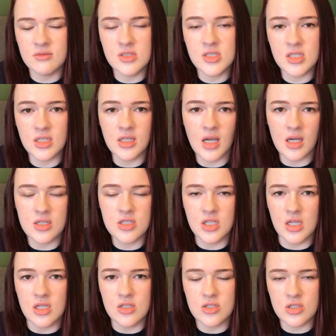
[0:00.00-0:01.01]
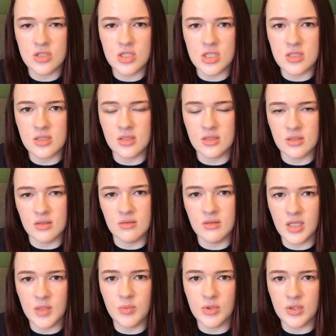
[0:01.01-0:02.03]
did not change, just the
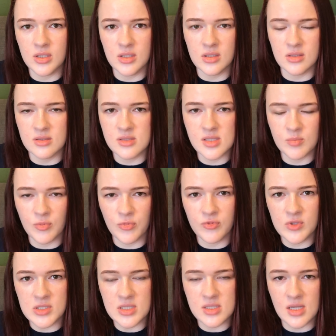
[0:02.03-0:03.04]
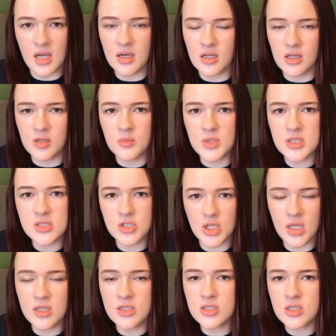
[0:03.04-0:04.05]
labeling and some of the design elements
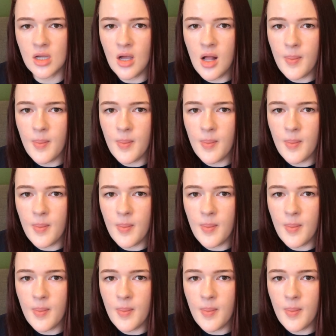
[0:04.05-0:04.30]
changed.